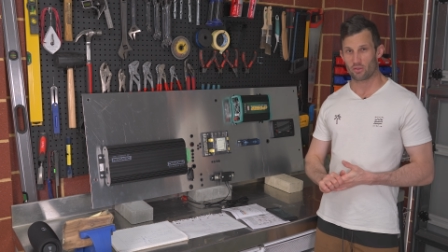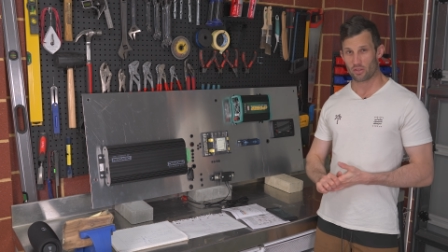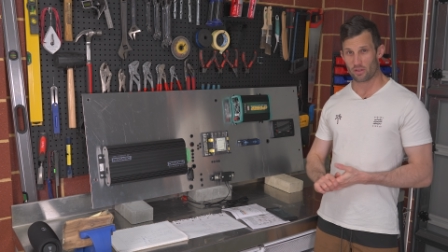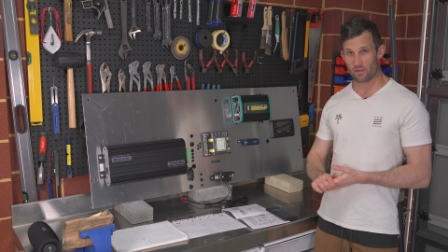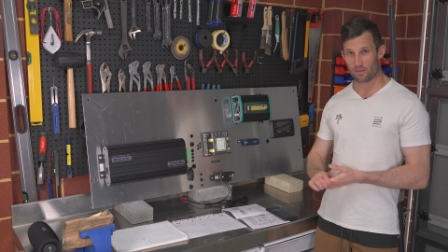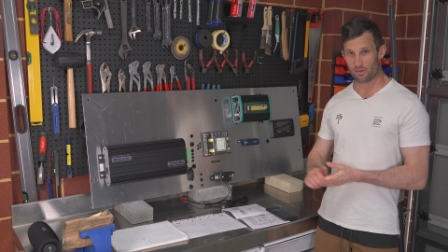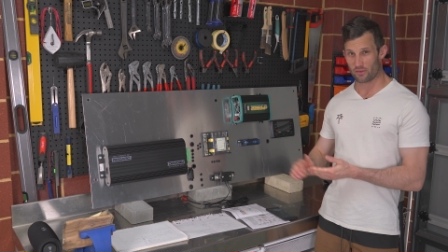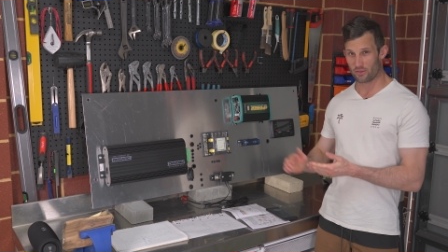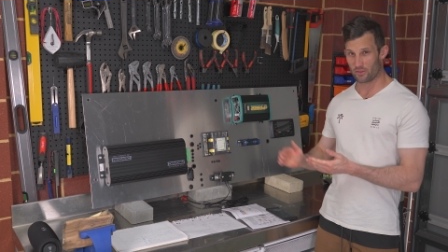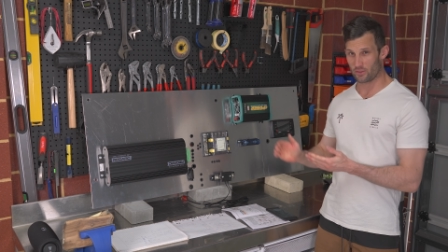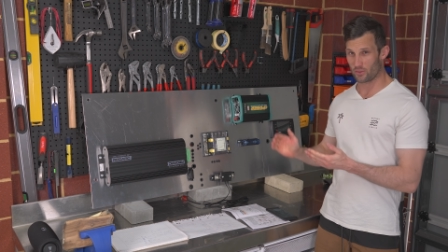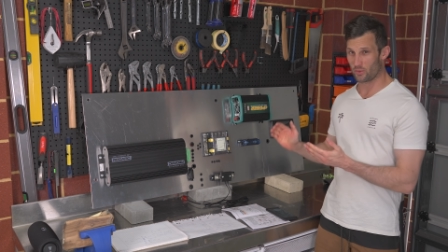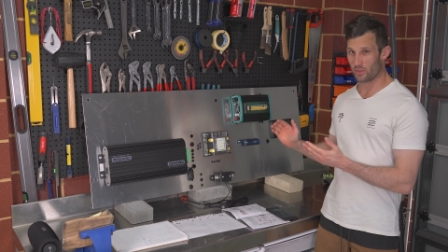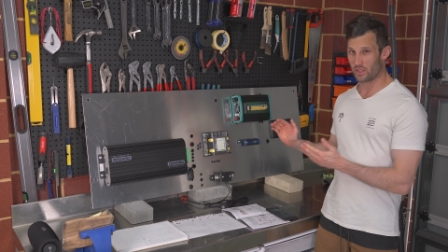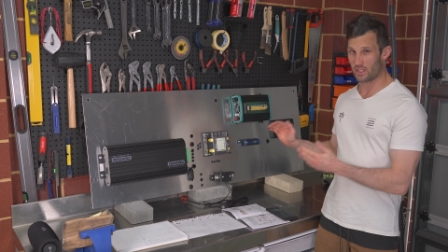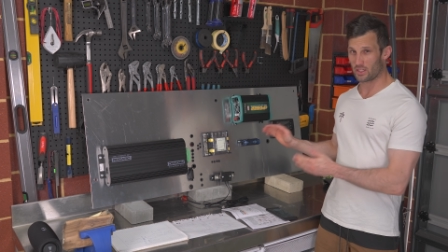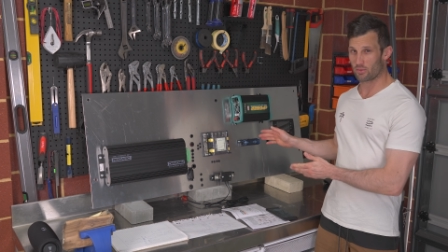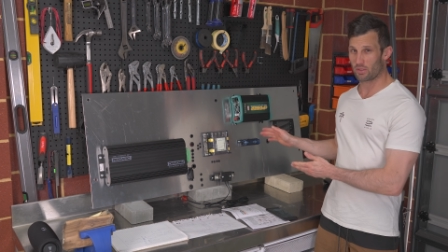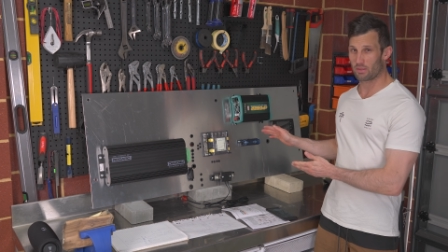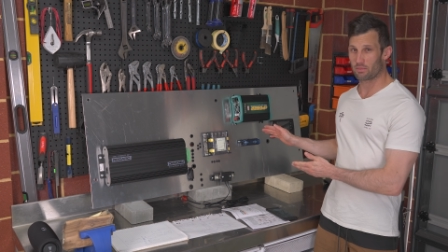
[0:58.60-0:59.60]
go through all the
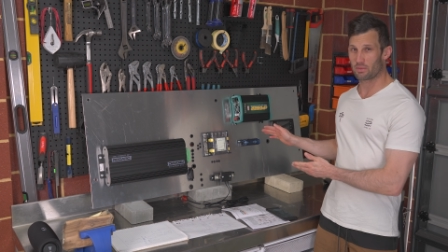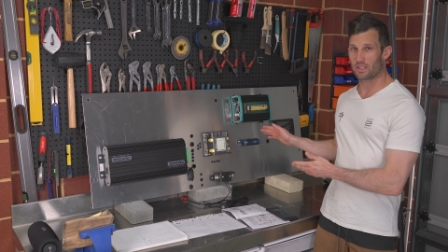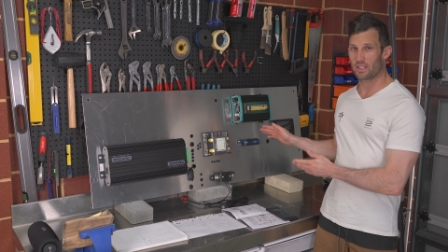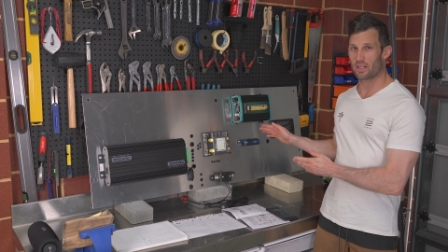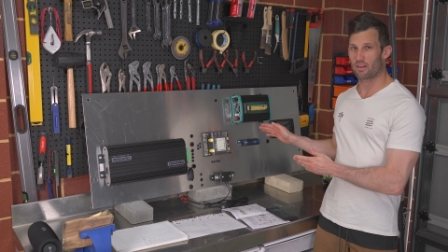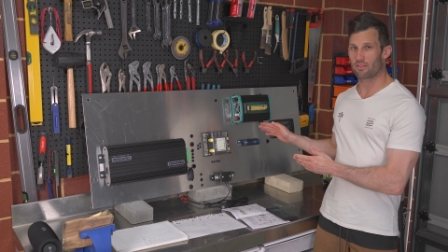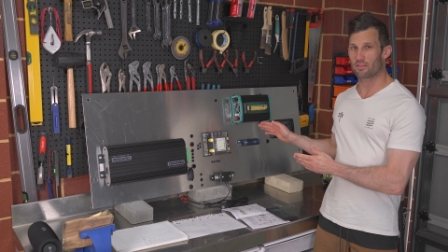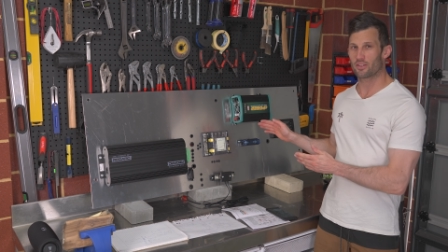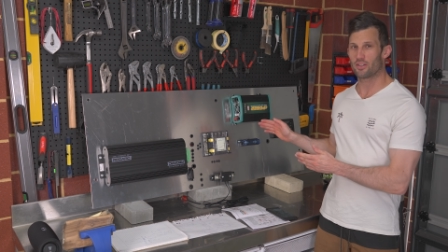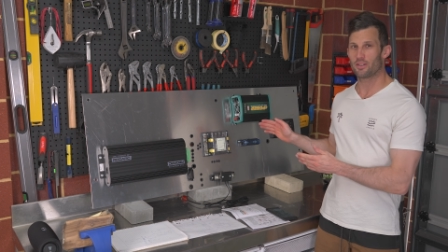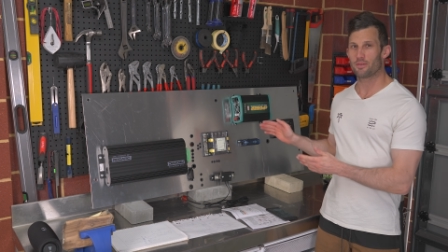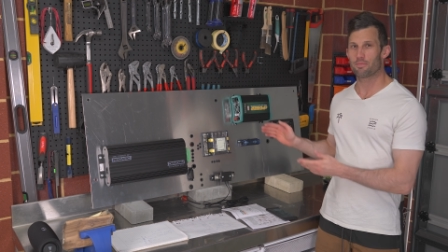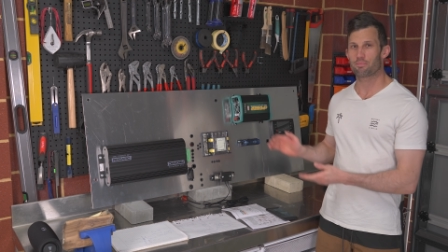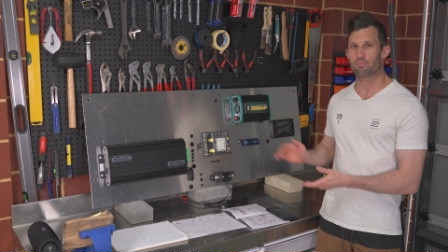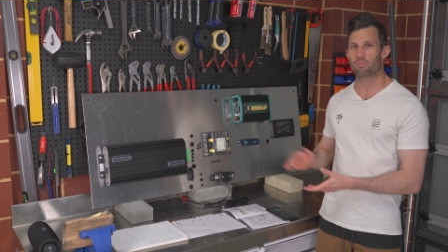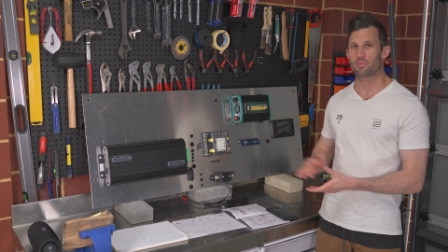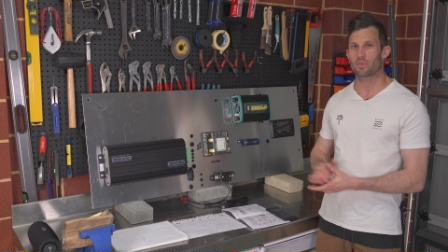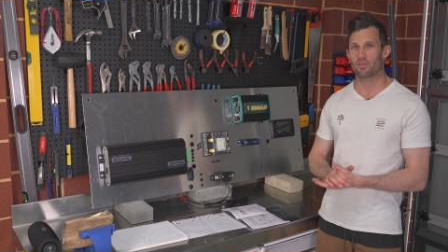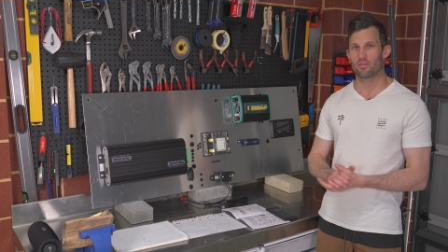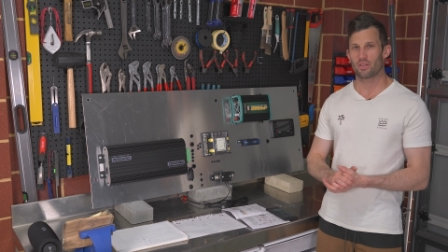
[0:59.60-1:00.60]
equipment that I've
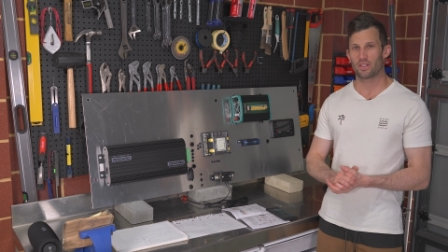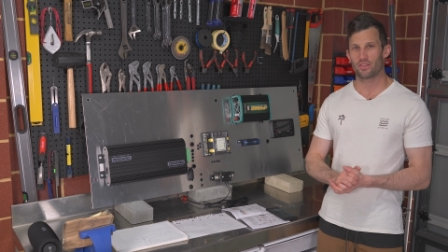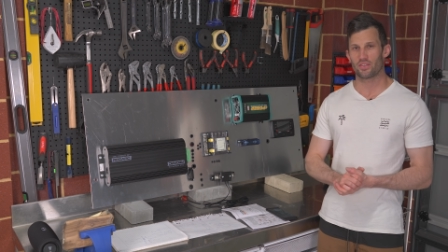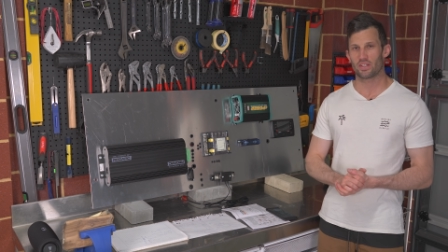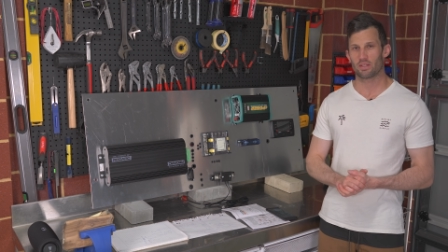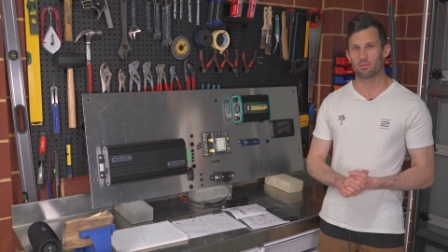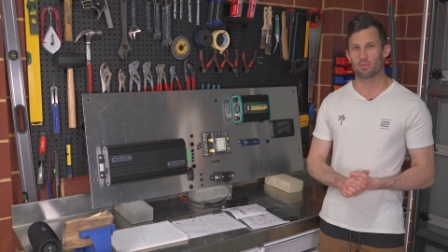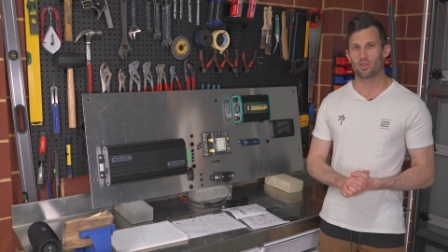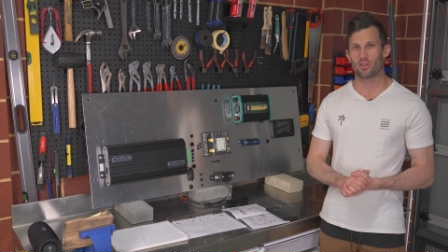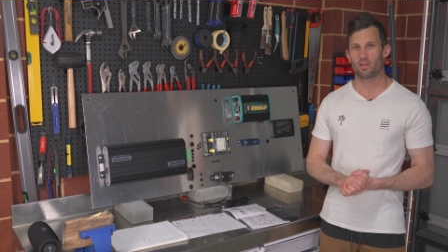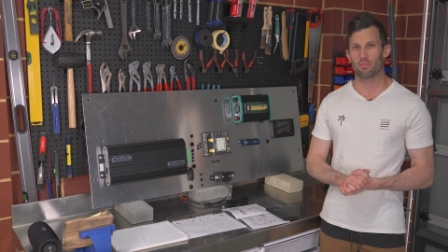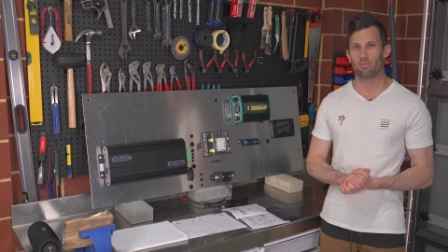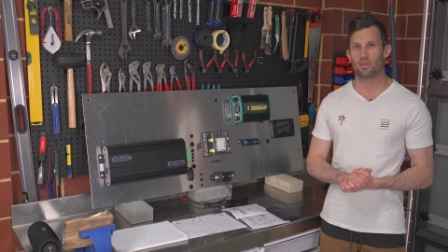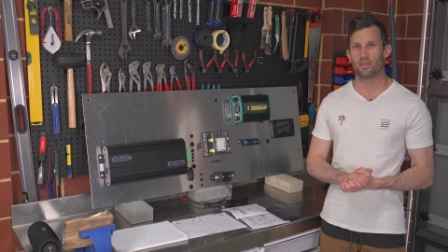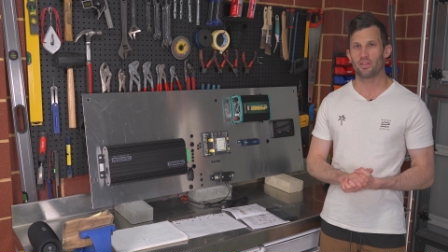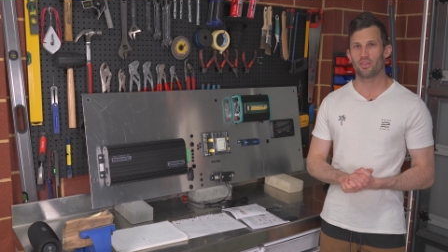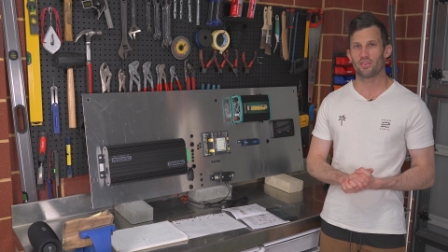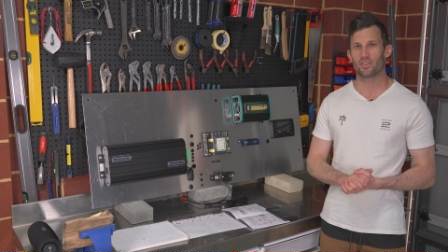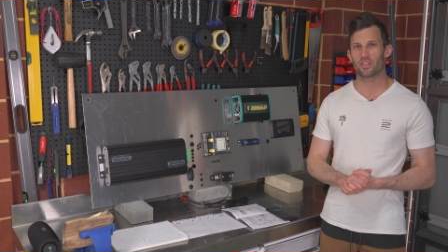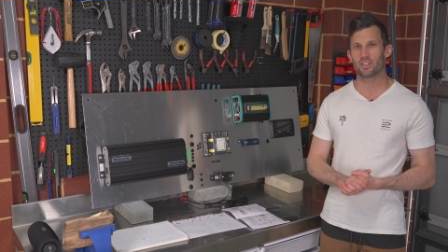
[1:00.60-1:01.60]
got, the reasoning behind
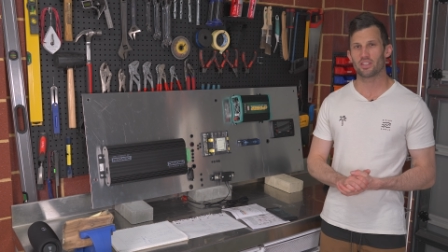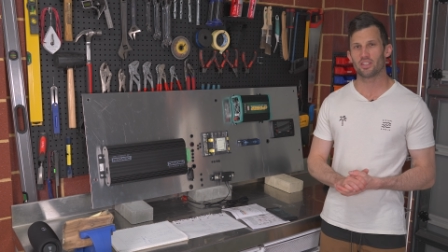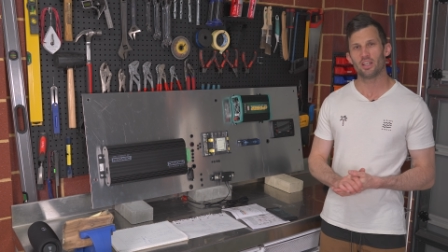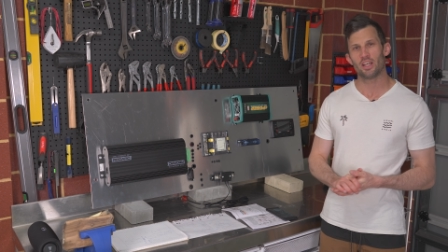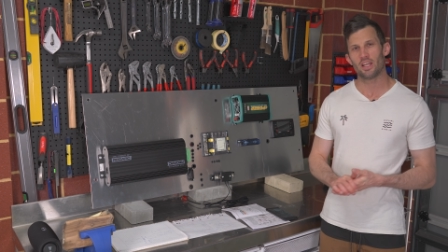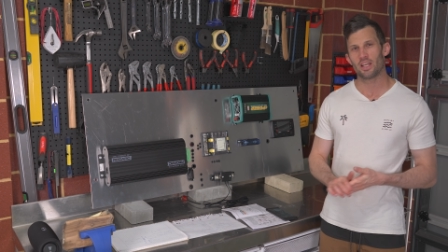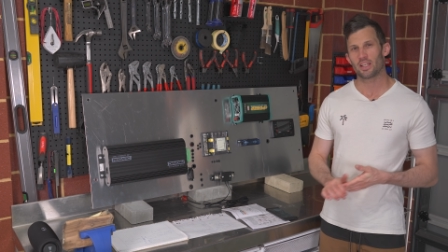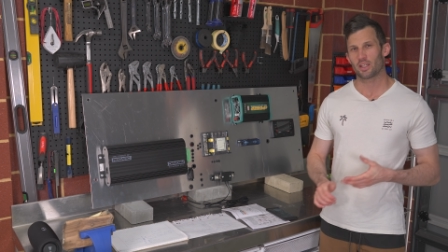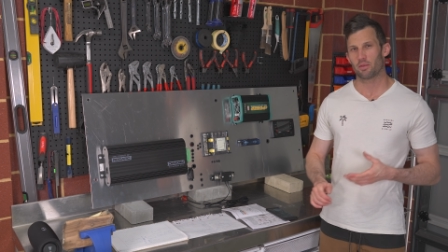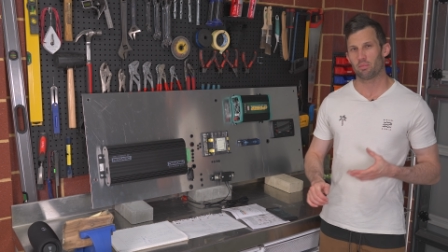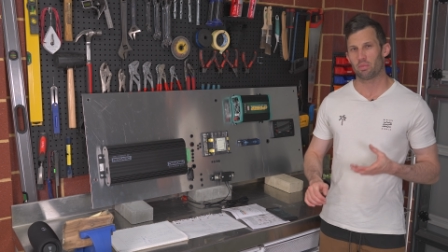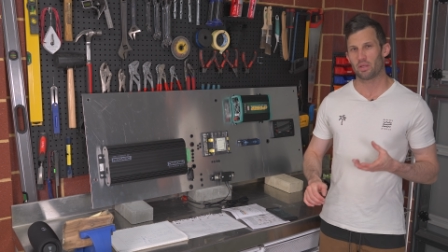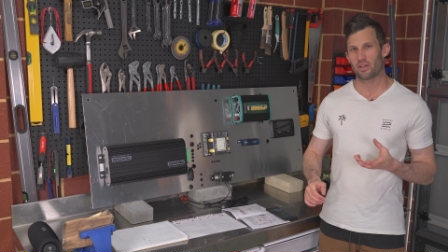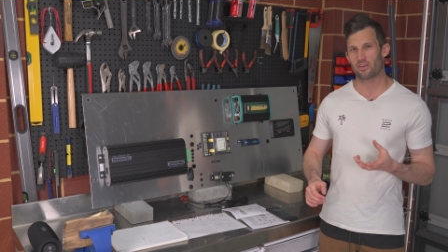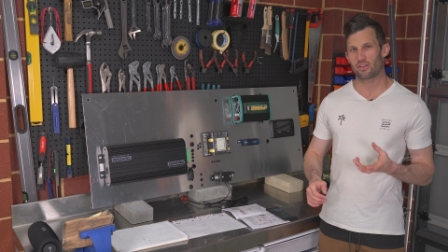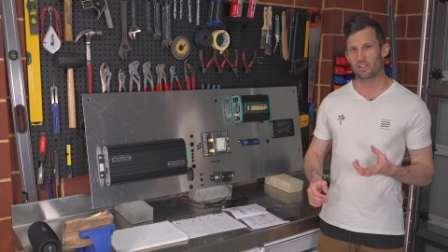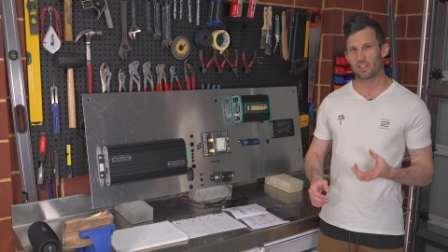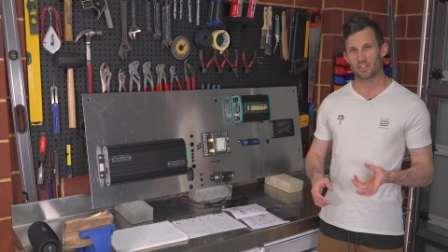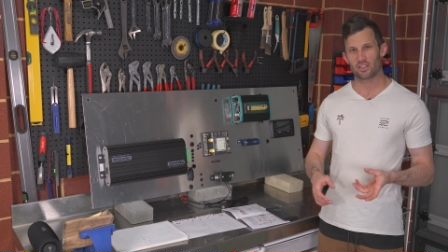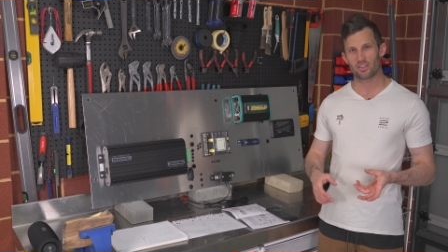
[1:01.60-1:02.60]
purchasing it,
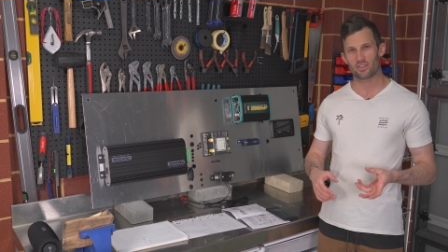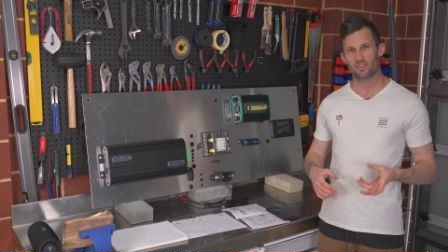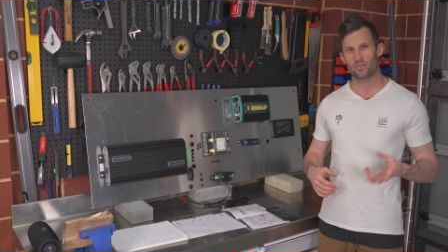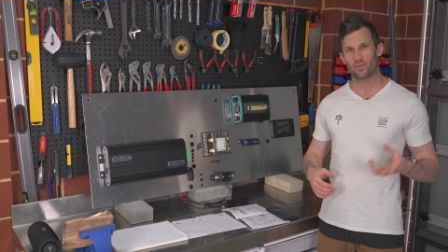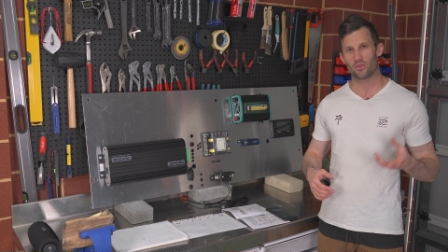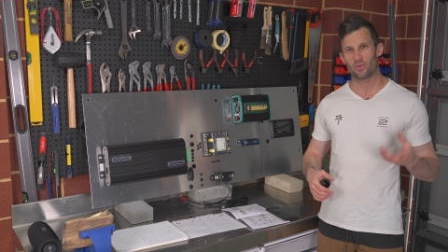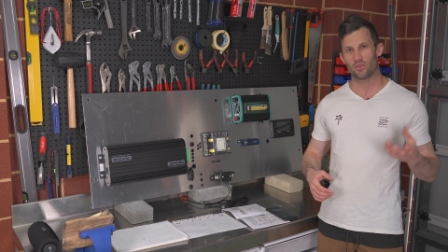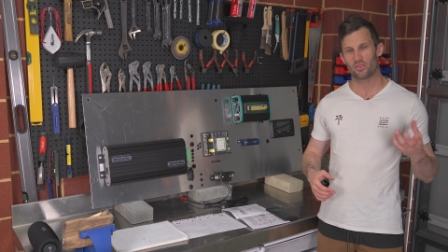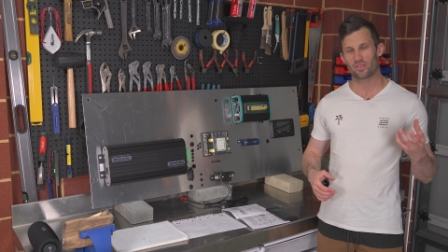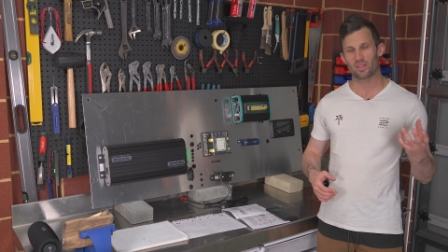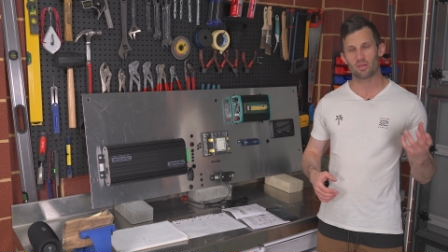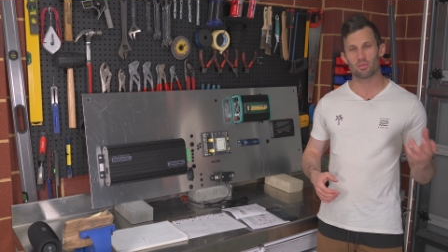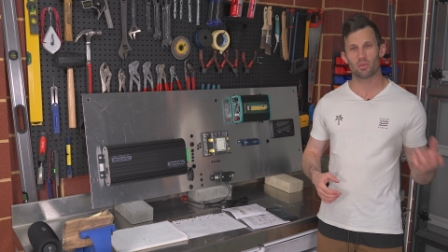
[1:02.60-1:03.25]
comparing it to some